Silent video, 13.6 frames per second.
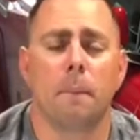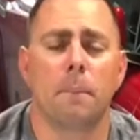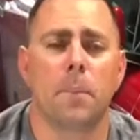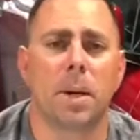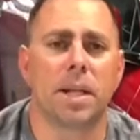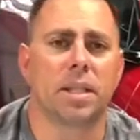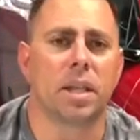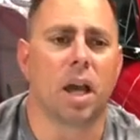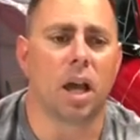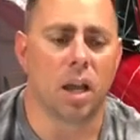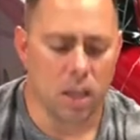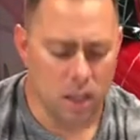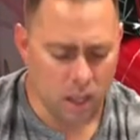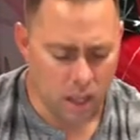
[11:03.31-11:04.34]
But
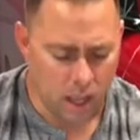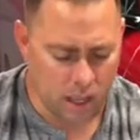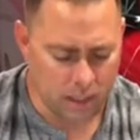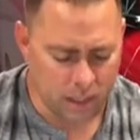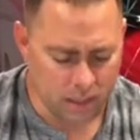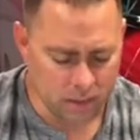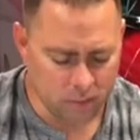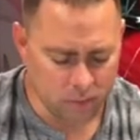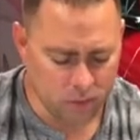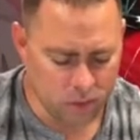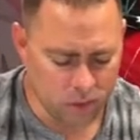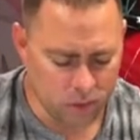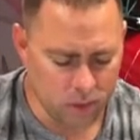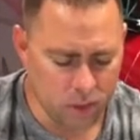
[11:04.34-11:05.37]
I guess if you're,